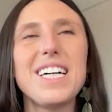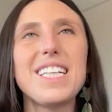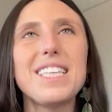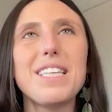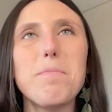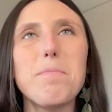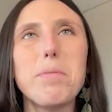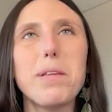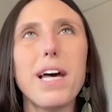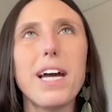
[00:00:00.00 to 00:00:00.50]
the
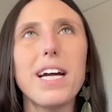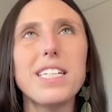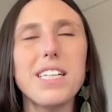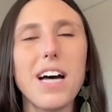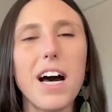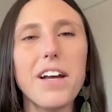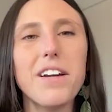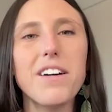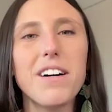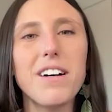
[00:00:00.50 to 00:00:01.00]
play
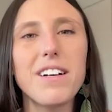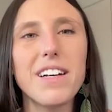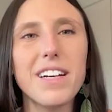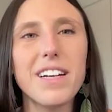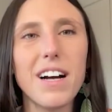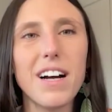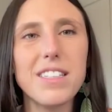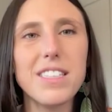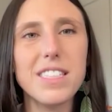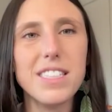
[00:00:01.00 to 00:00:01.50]
tunnel and
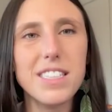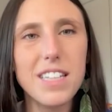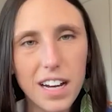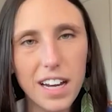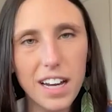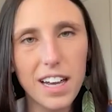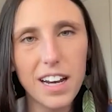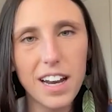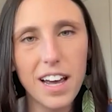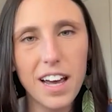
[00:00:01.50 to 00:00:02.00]
got stuck
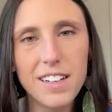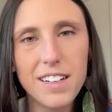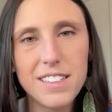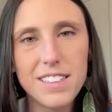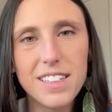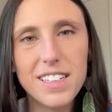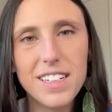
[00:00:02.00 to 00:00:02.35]
in it,